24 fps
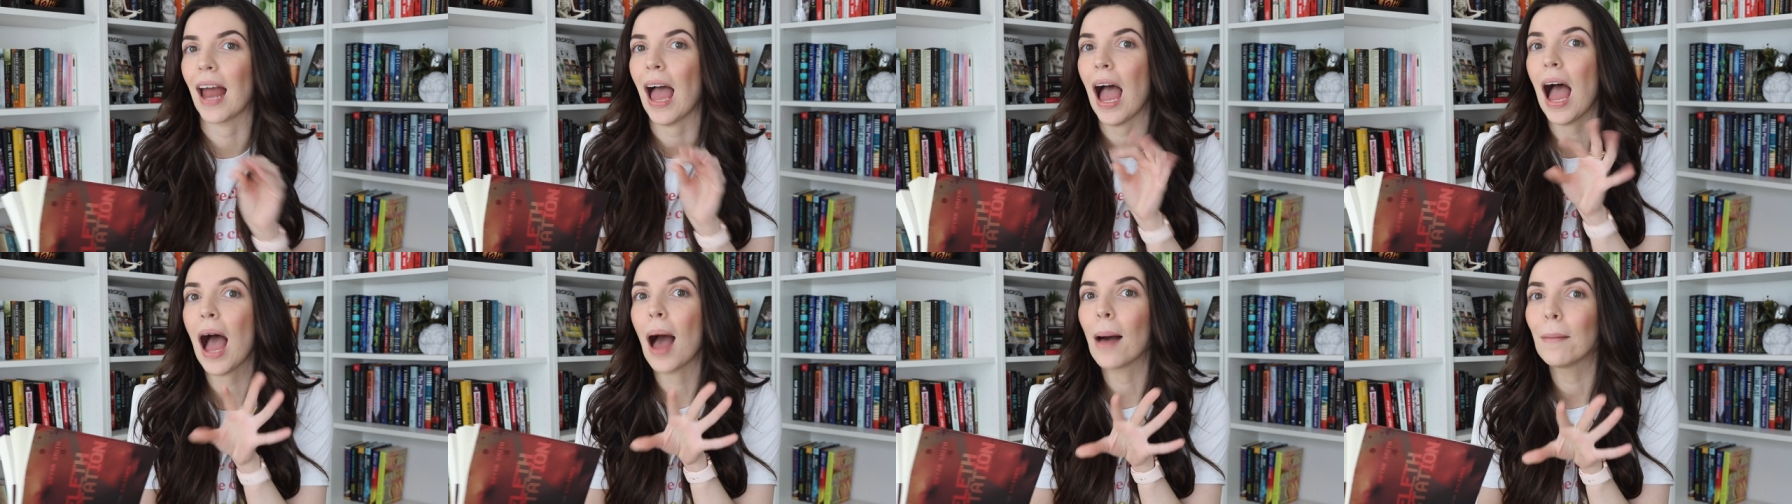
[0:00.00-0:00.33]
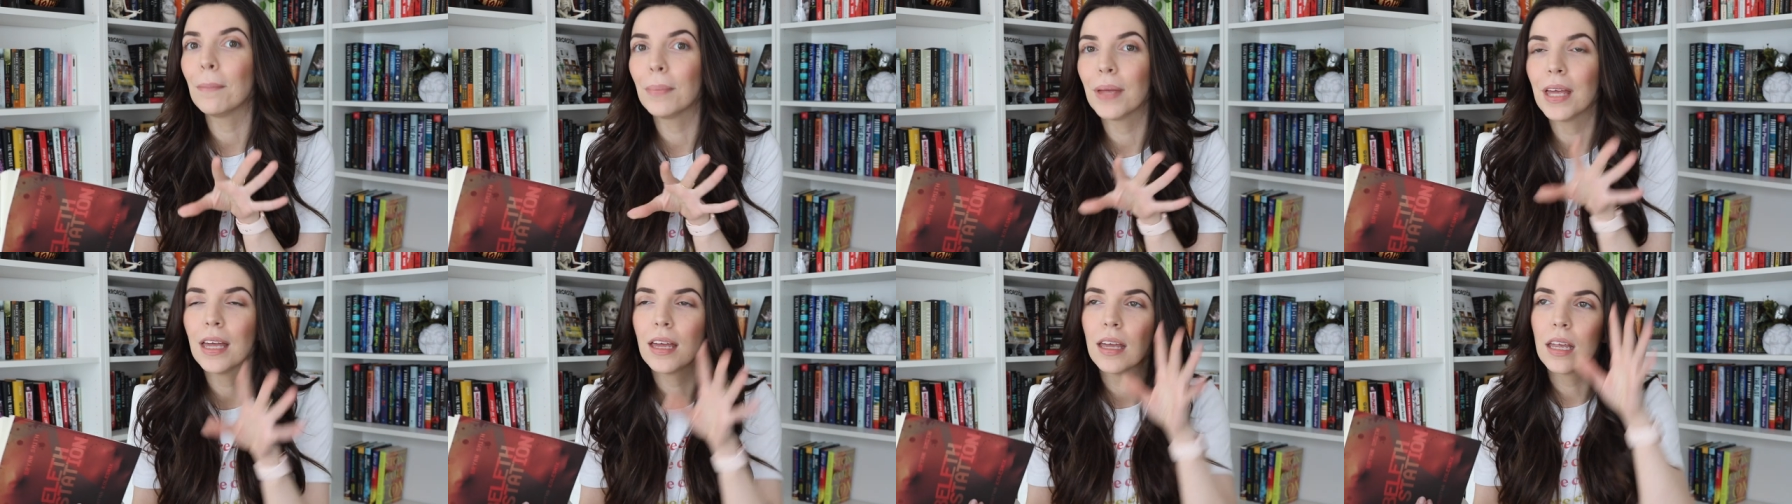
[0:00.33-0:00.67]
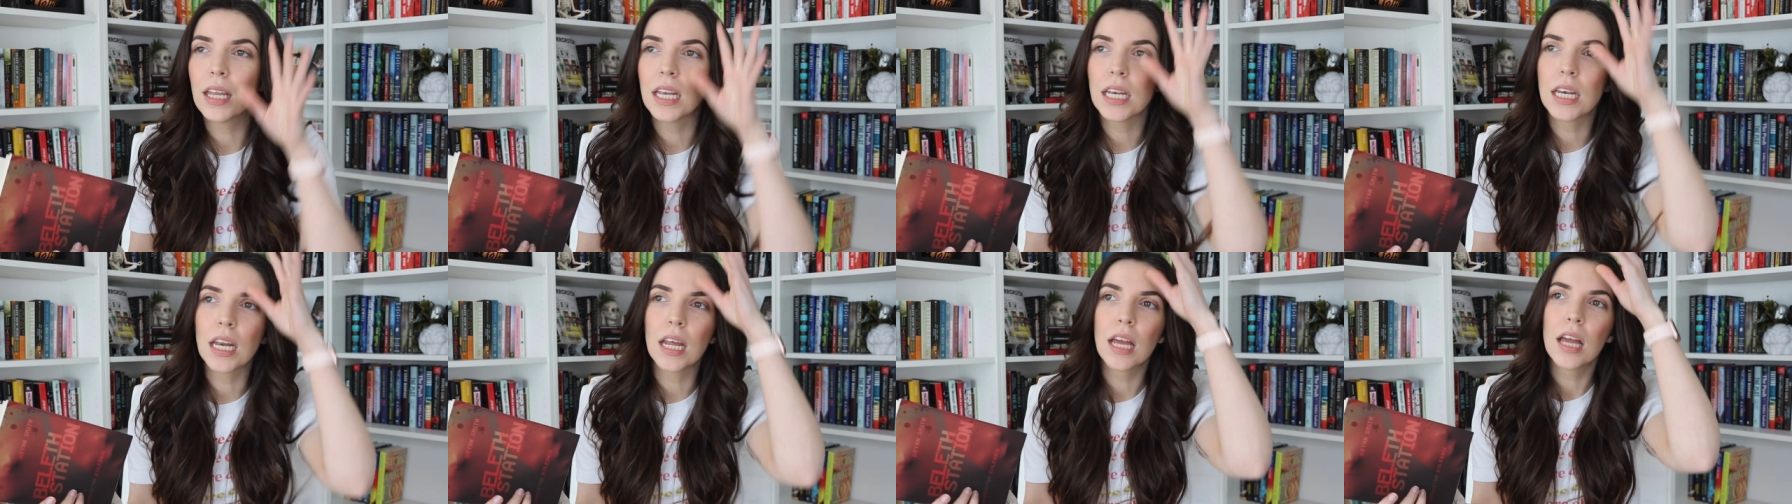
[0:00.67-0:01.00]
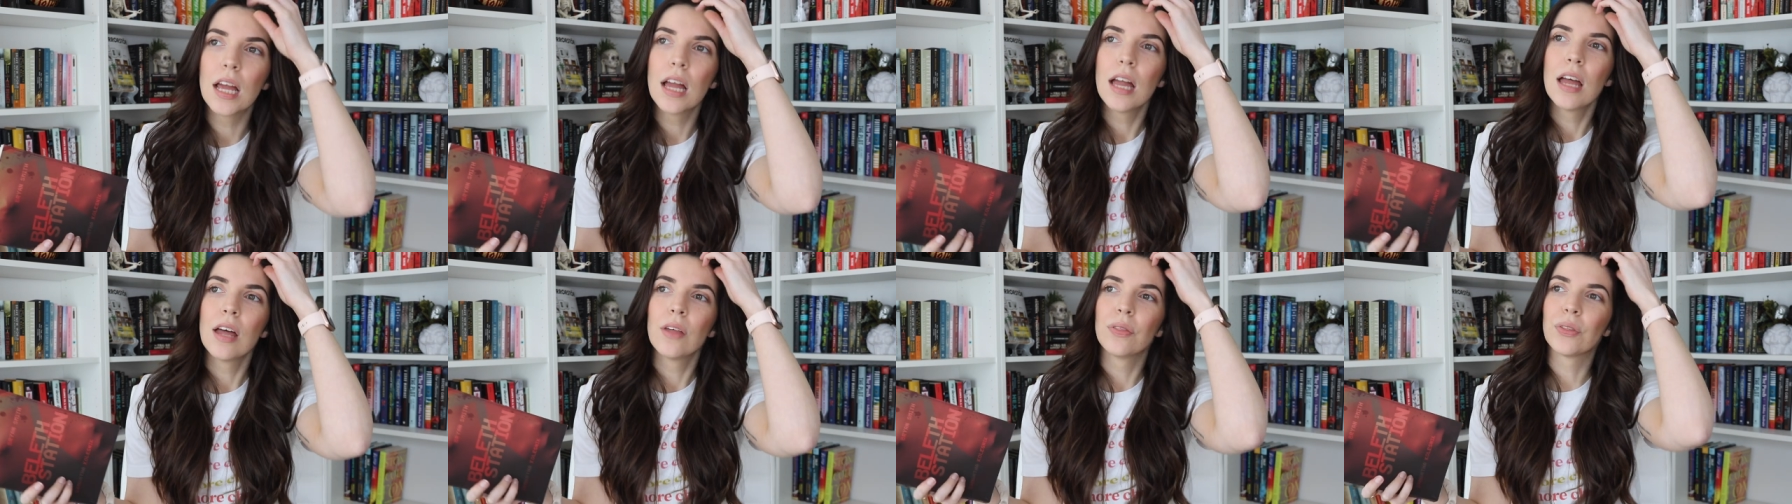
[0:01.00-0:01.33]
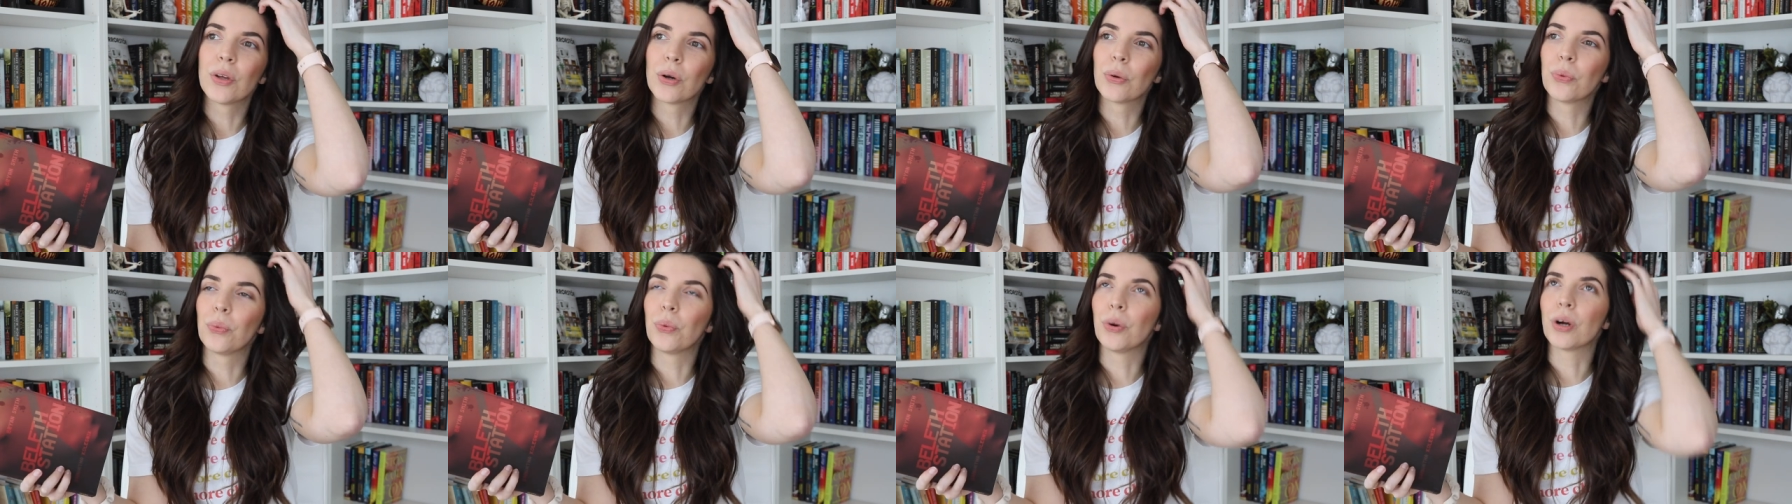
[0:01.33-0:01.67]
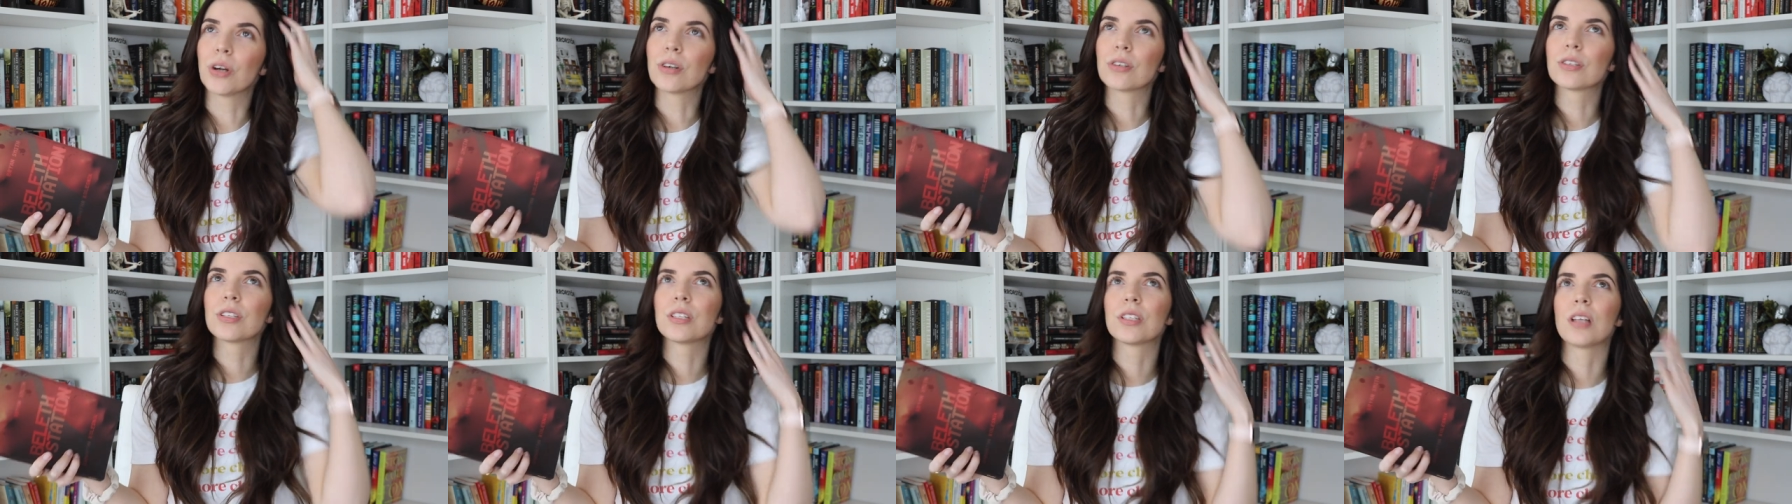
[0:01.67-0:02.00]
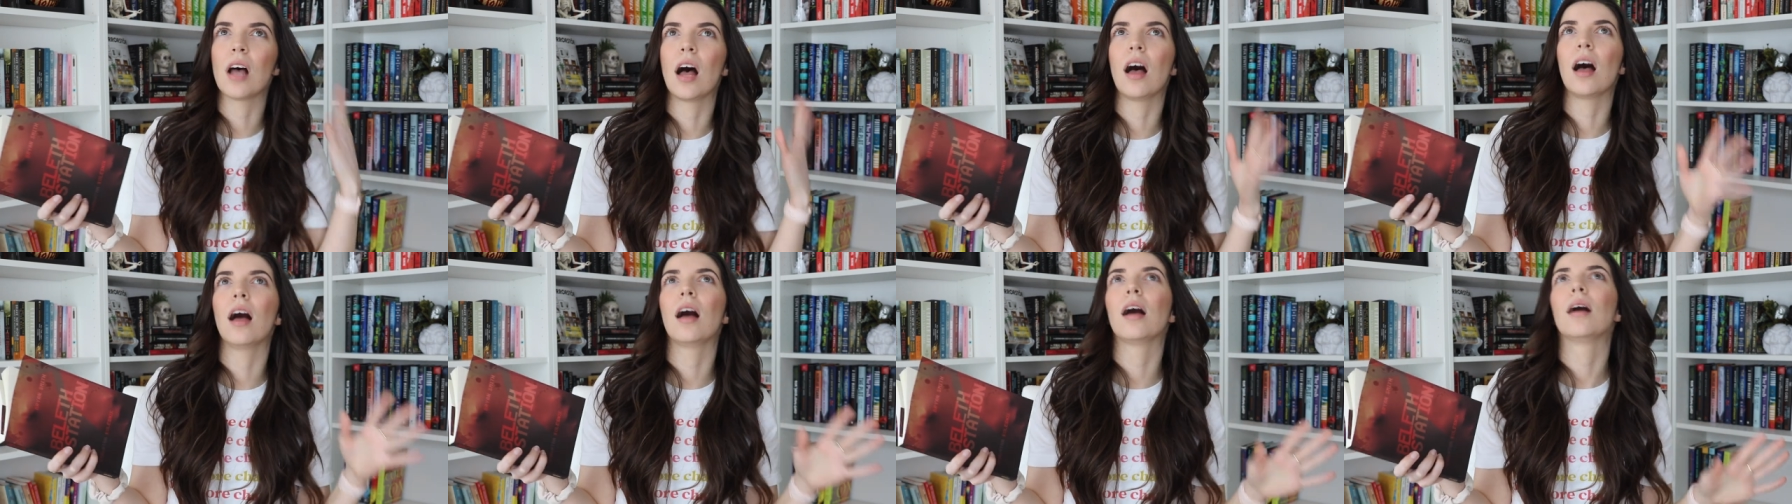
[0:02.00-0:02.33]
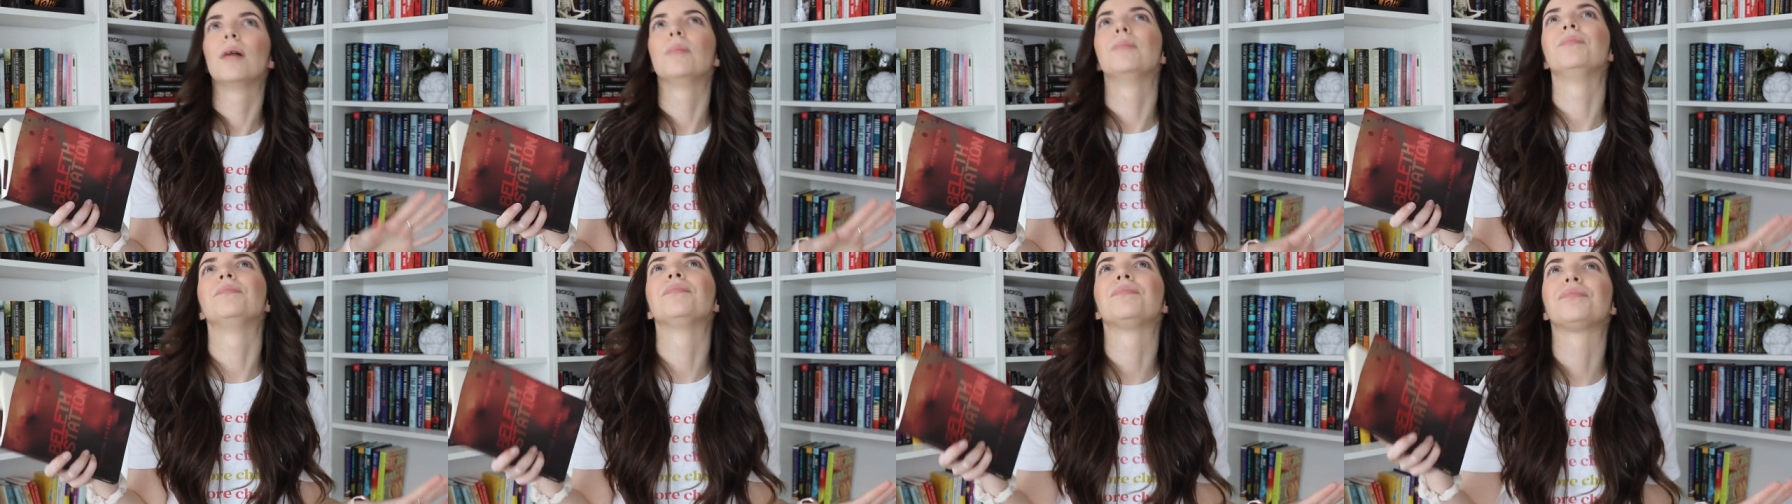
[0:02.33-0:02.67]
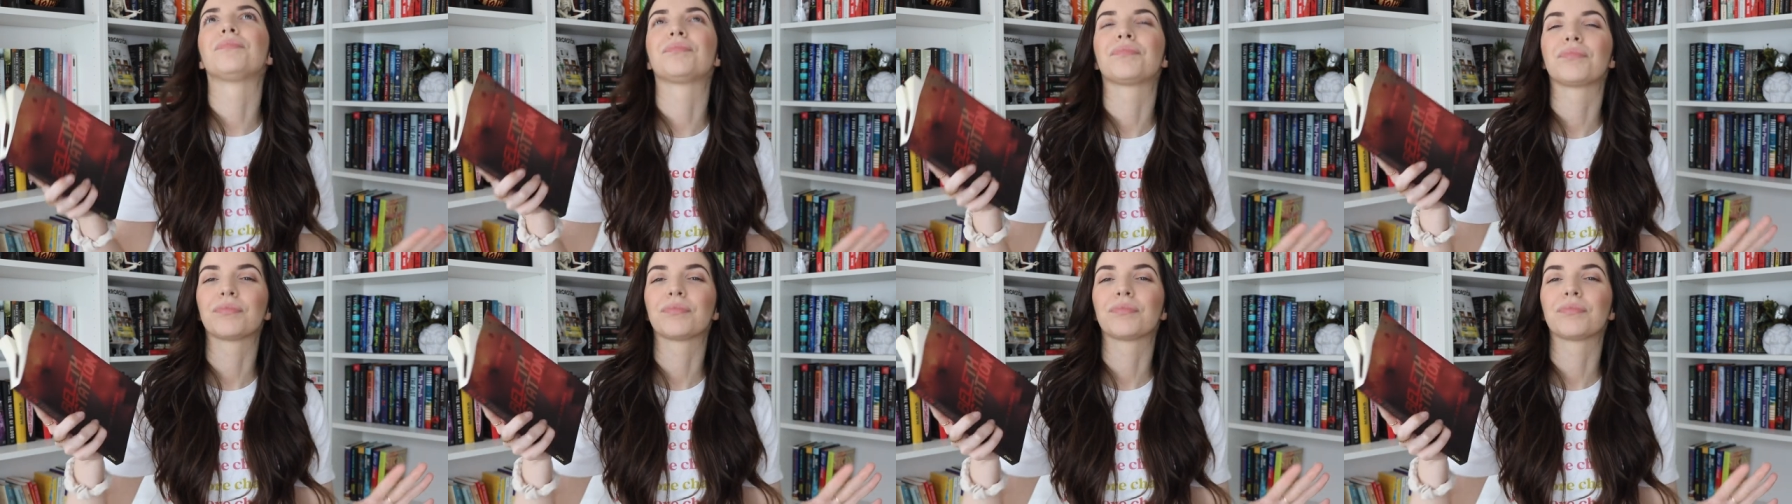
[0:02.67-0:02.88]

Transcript: happen. There were some,